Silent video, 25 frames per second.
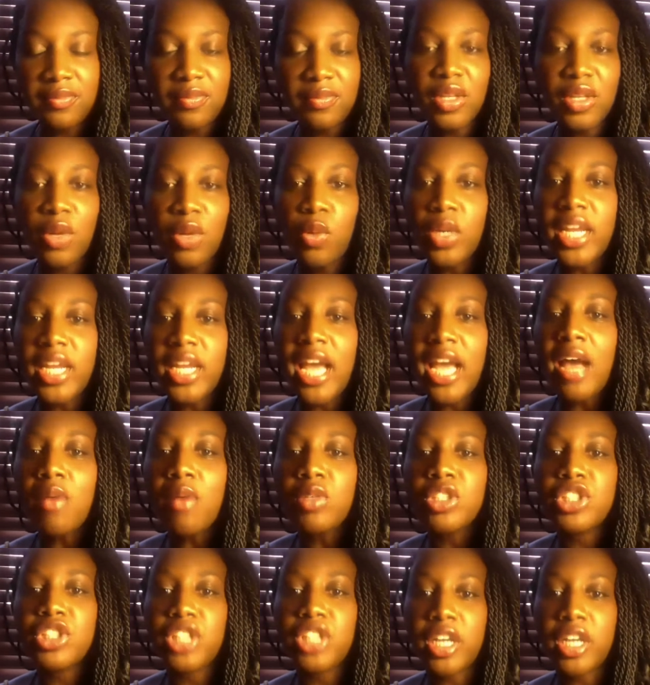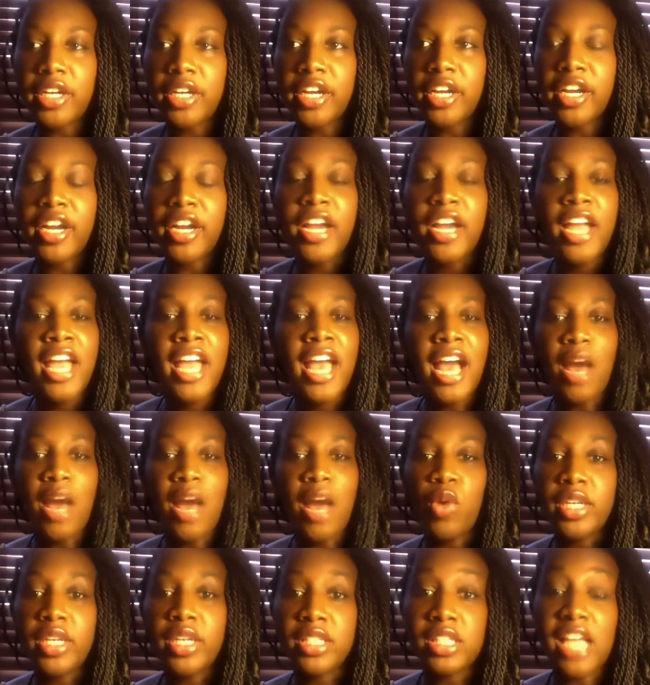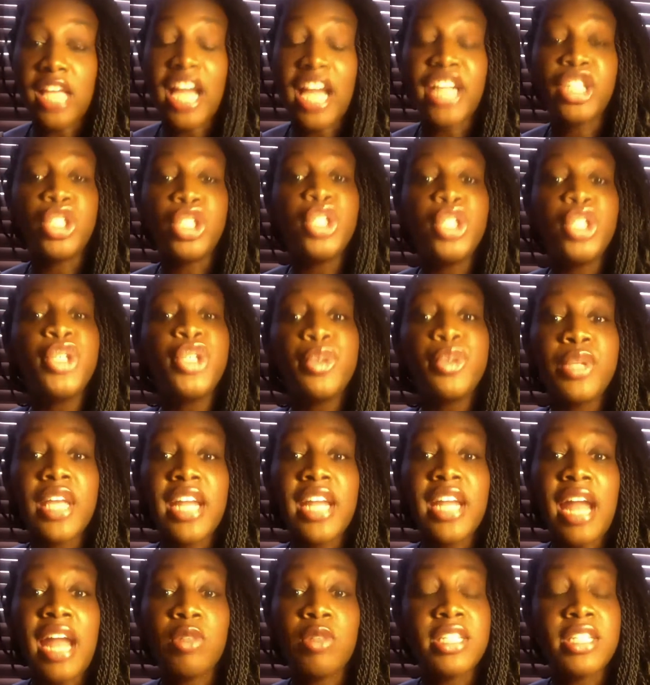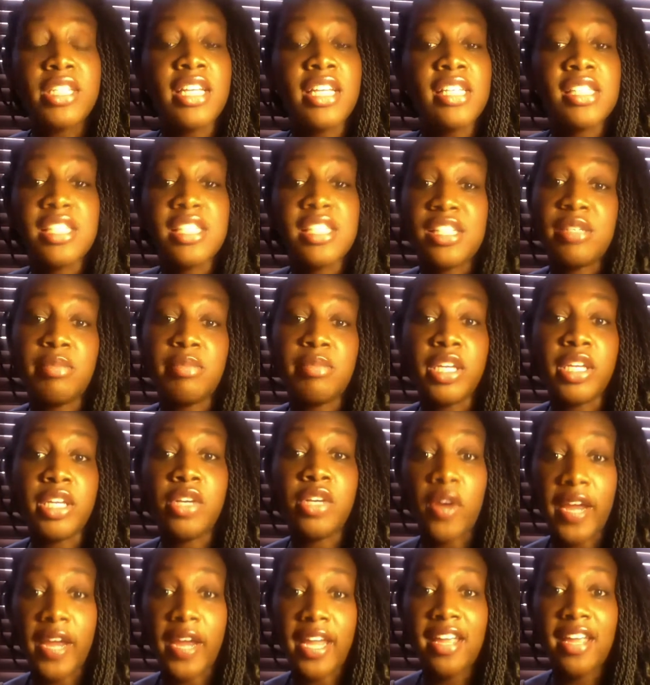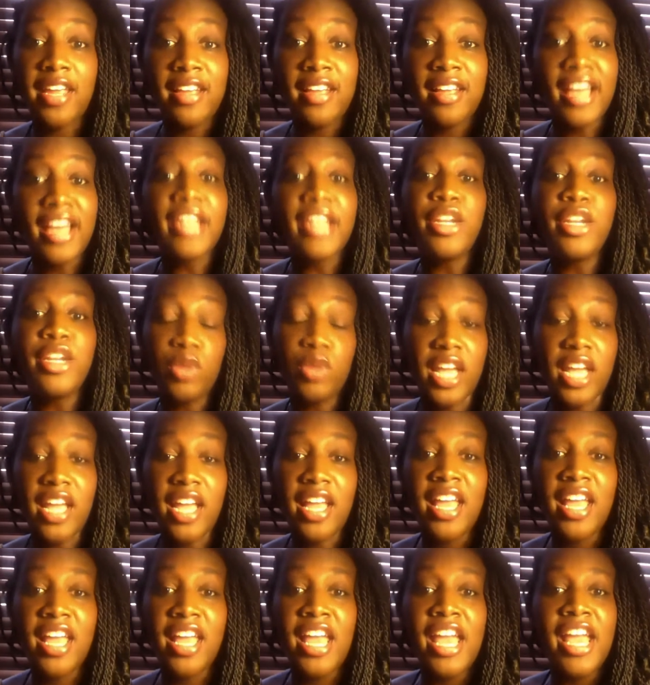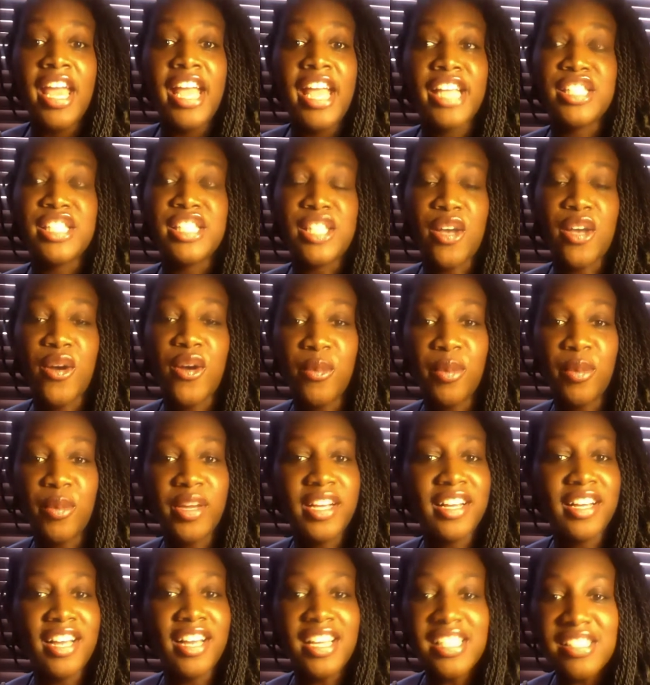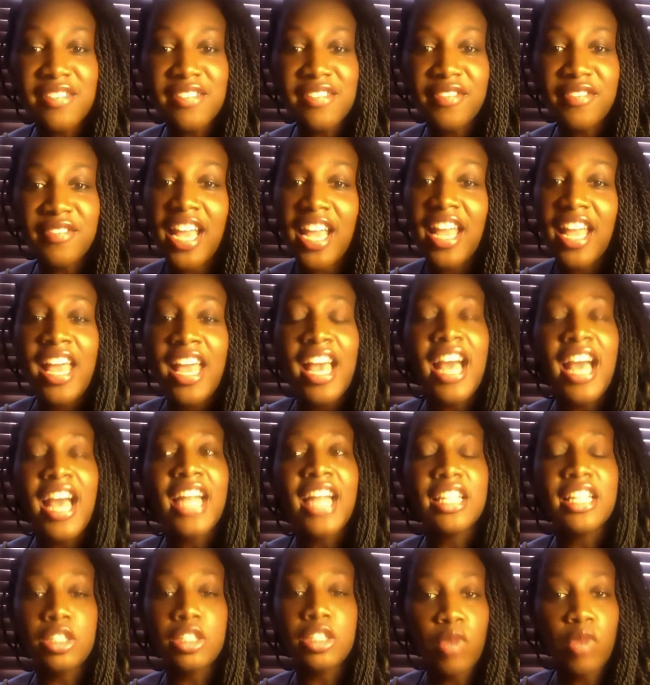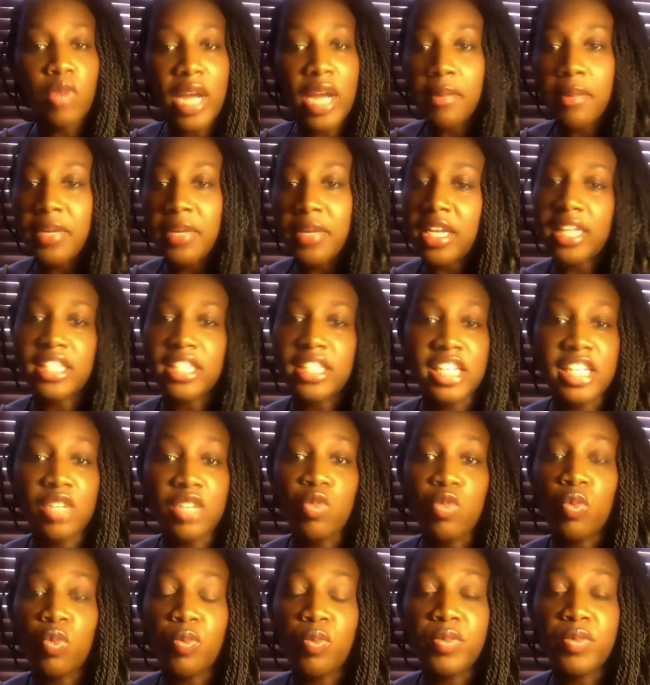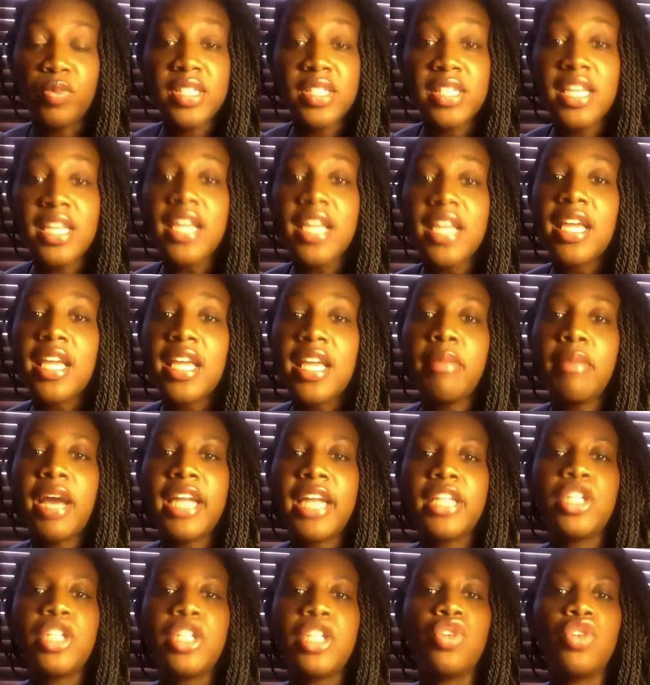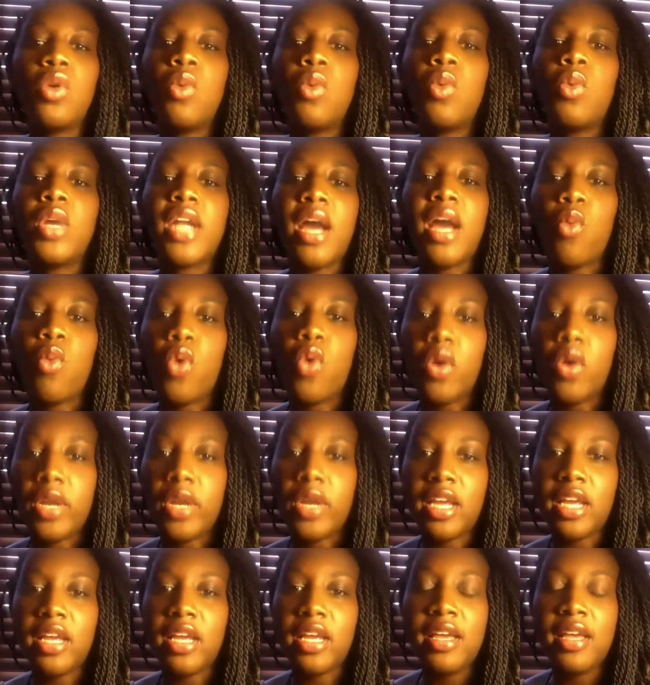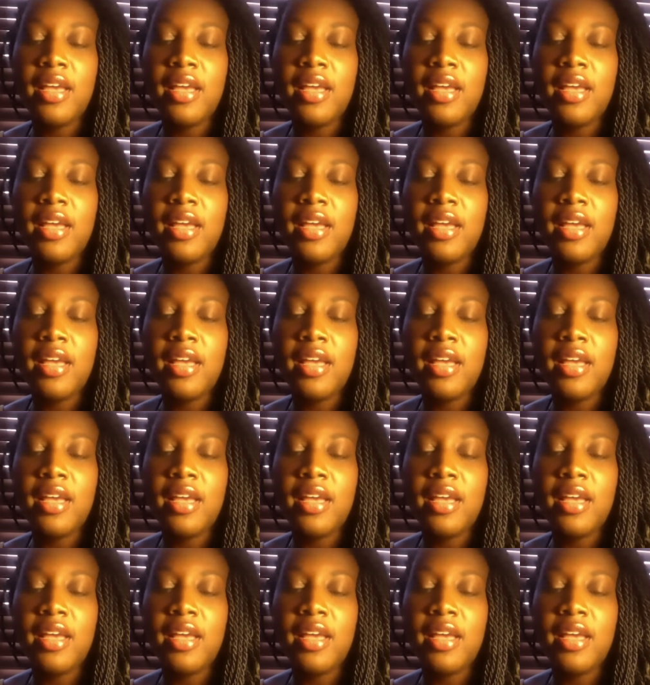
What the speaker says: When I was younger, I knew that I was destined to be great. I knew that. And so because of that, I looked around me and I didn't see anybody doing what I wanted.